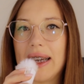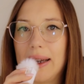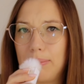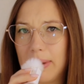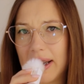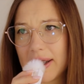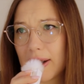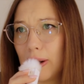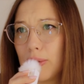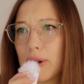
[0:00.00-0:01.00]
ambient
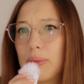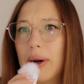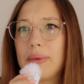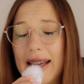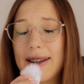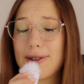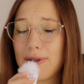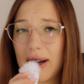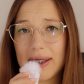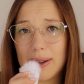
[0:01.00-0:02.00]
occlusion map, and to
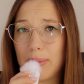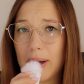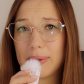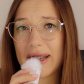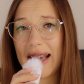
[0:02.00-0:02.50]
other maps,